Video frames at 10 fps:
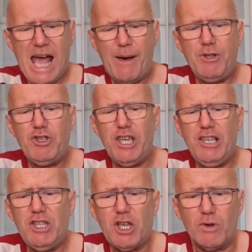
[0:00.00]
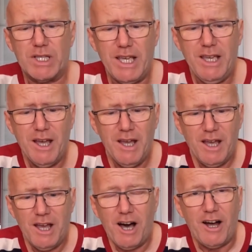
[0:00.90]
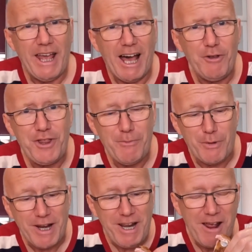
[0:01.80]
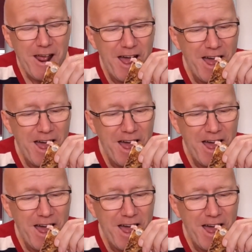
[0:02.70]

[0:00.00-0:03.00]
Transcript: Ham and cheese toastie on healthy bread.